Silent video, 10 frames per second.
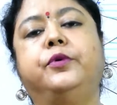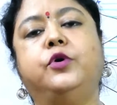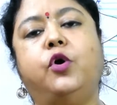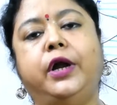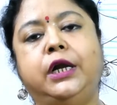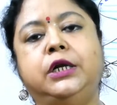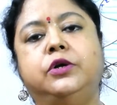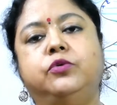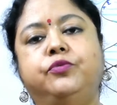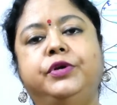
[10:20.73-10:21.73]
coiled
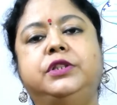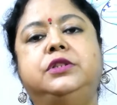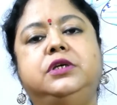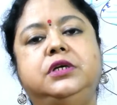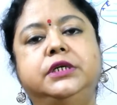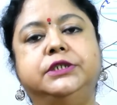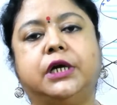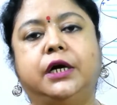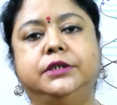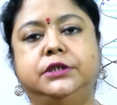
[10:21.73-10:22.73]
with each
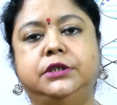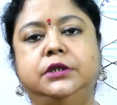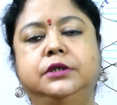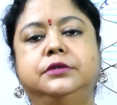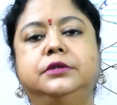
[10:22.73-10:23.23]
other